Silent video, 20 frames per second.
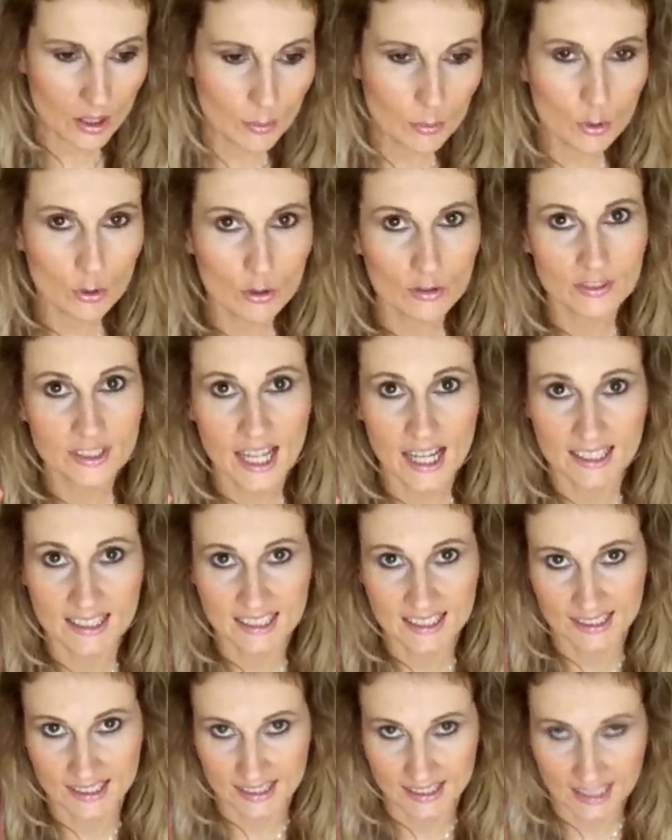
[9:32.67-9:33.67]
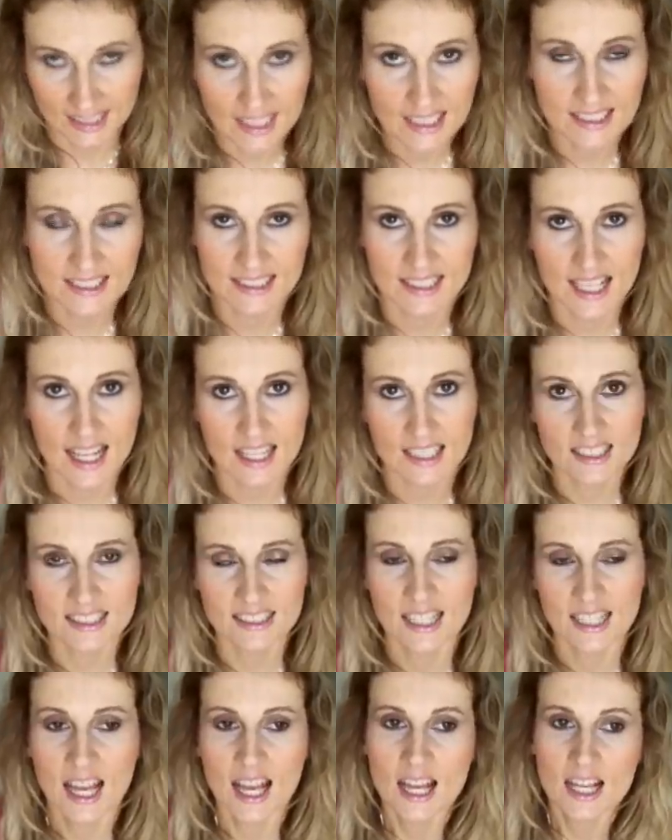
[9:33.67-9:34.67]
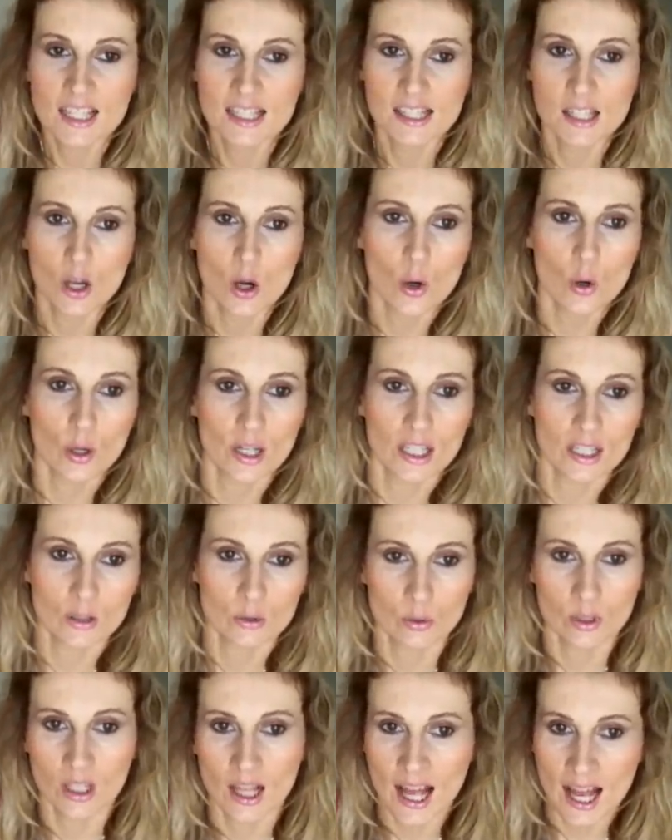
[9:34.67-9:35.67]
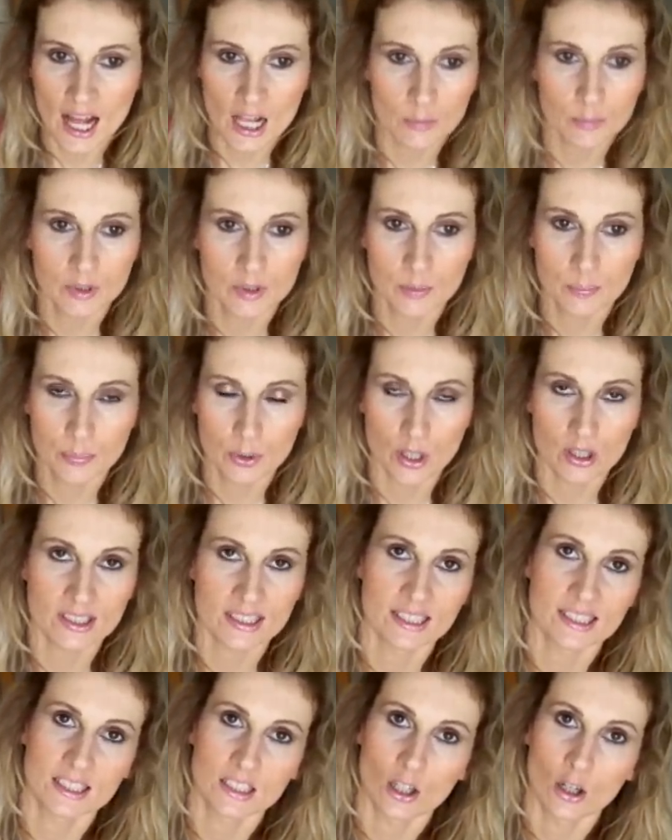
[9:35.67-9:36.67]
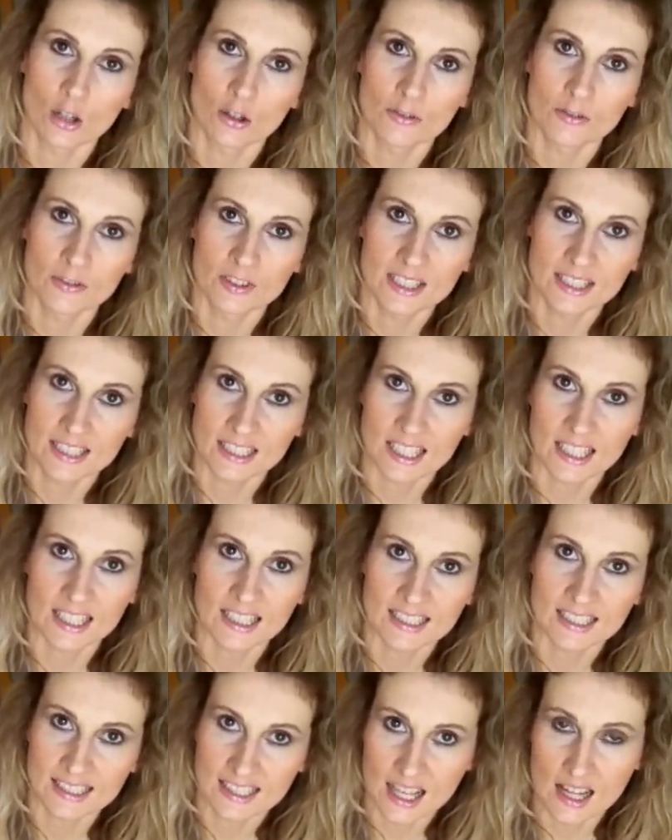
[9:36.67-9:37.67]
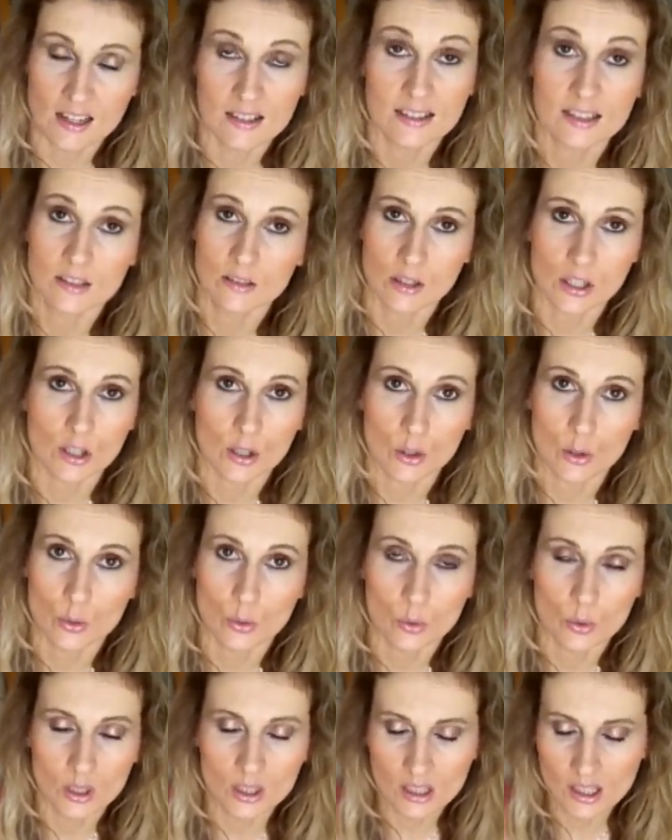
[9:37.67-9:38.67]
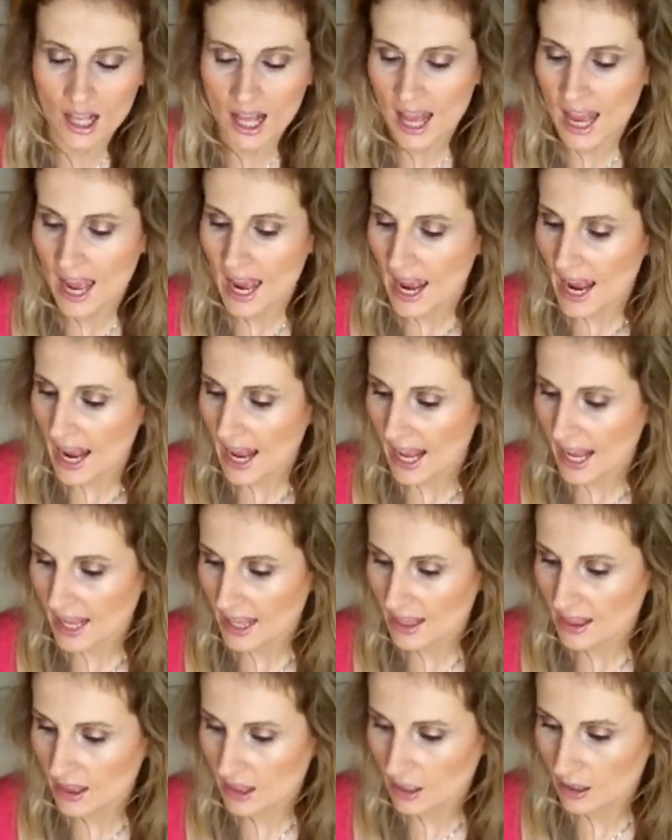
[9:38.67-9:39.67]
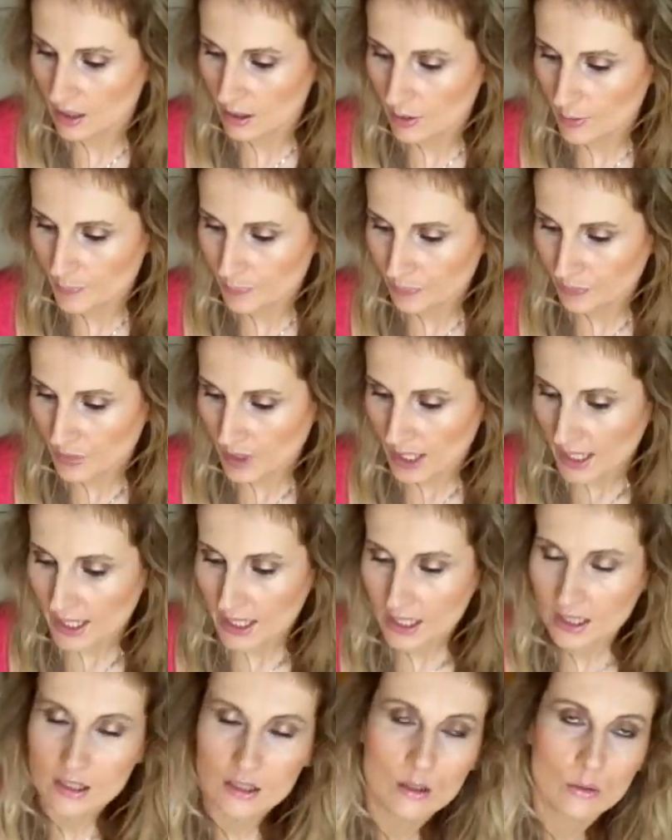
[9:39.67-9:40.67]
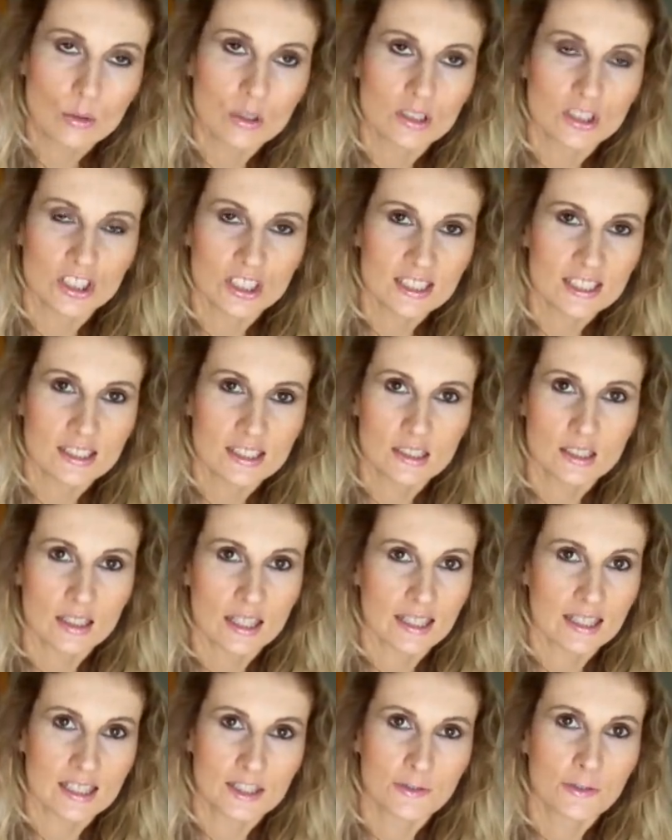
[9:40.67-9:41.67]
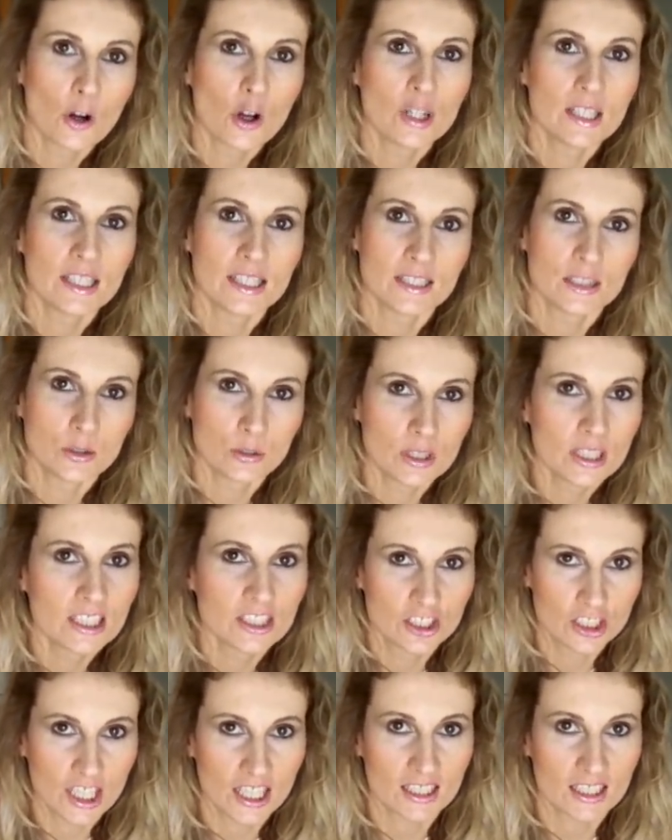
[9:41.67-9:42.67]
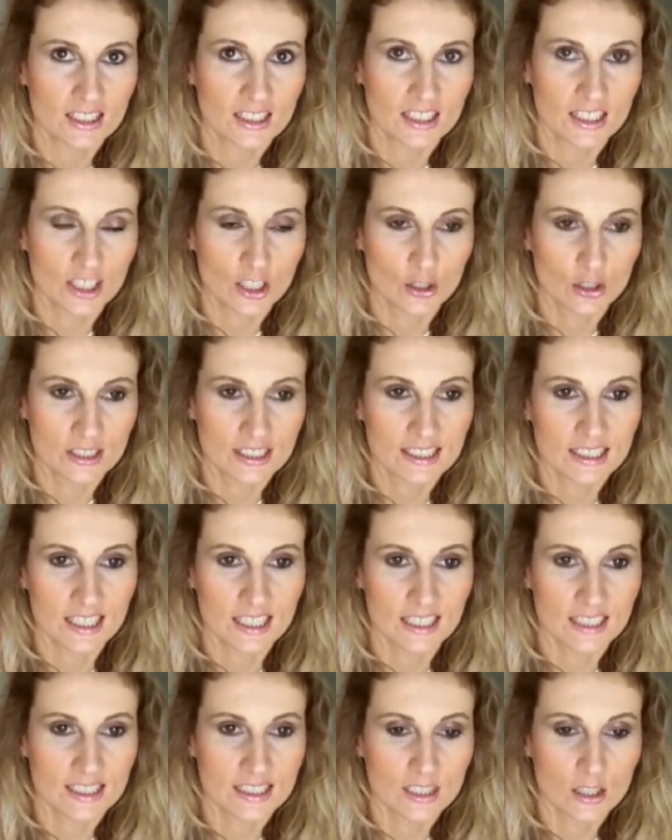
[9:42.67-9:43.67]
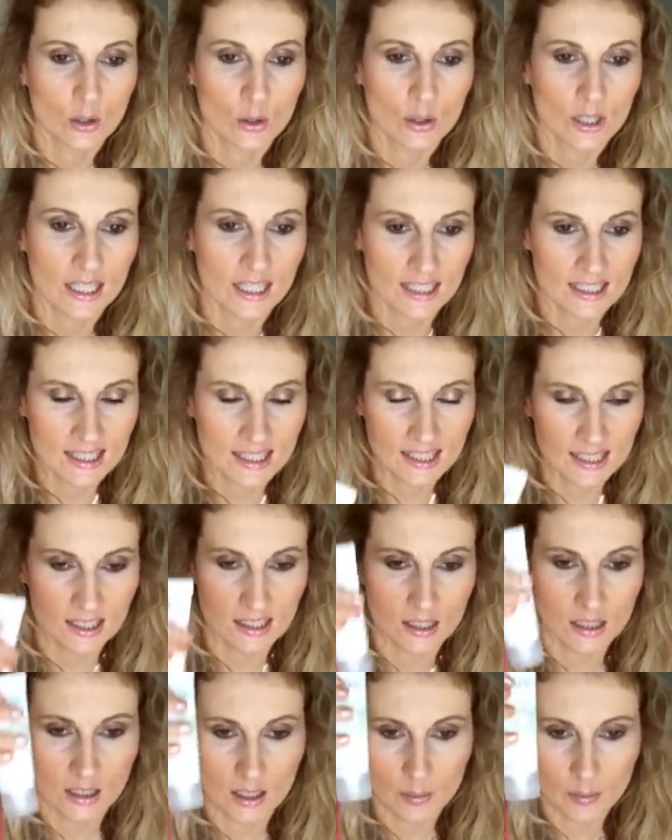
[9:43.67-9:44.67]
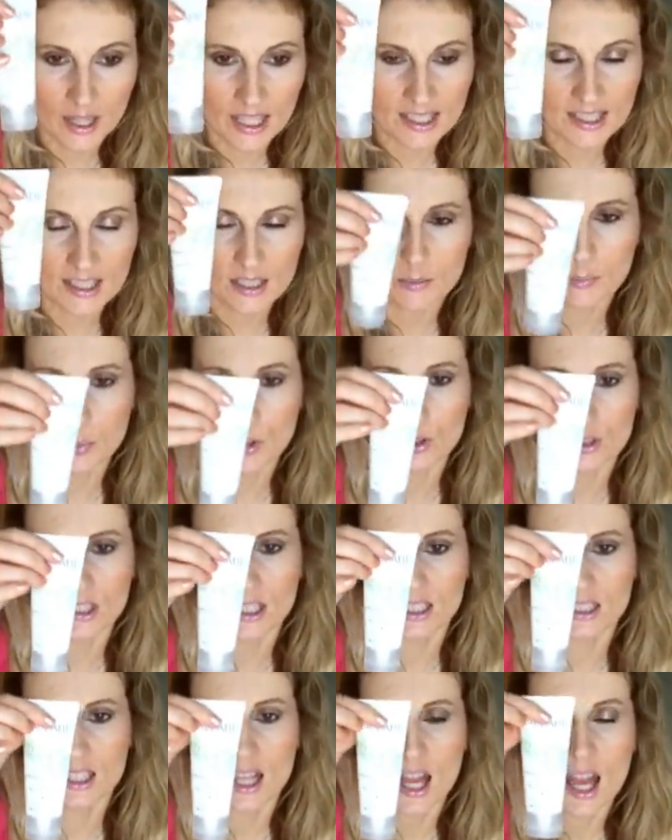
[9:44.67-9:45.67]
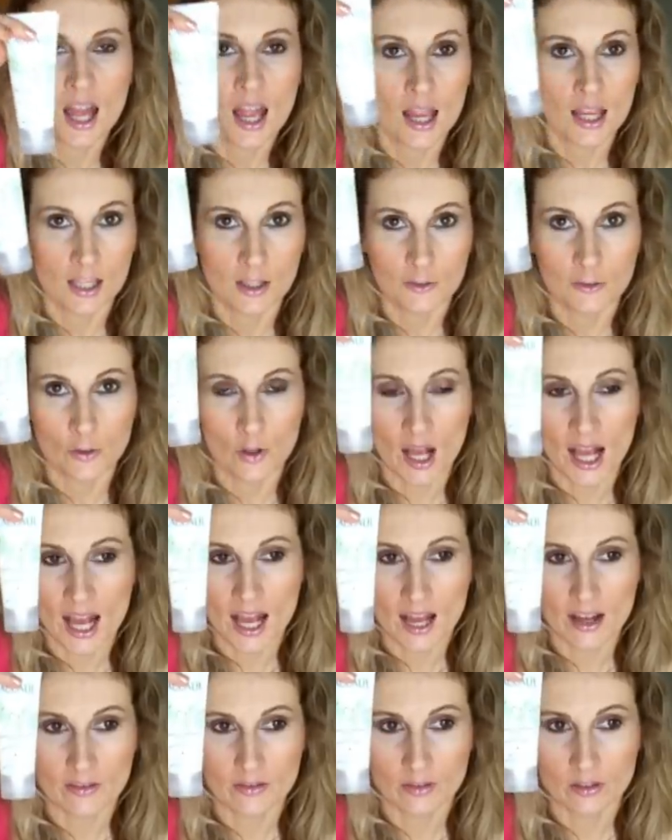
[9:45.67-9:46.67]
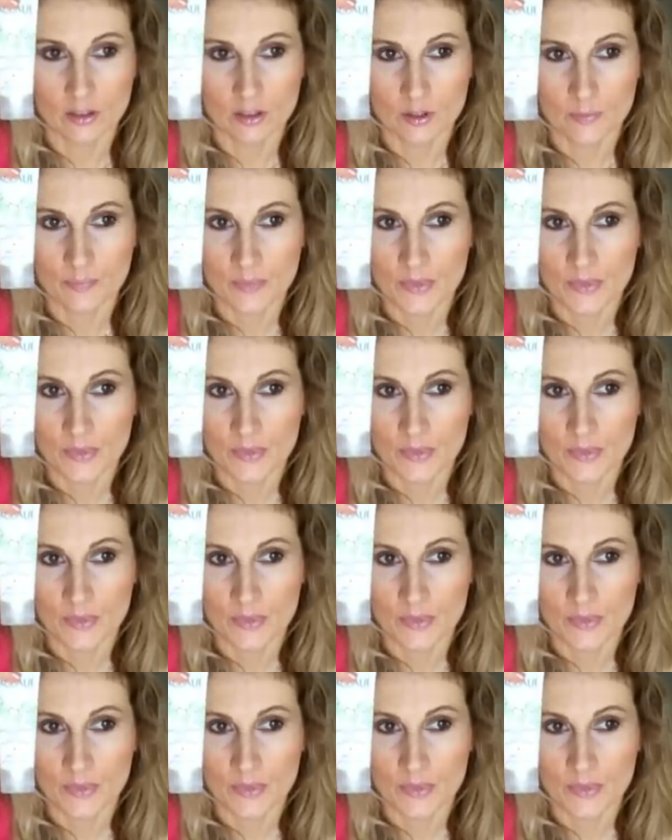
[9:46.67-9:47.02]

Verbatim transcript: remove dead skin cells, so it will help the process of skin cells renewal, and um, it will just exfoliate really gently your skin. So it's an amazing product if you have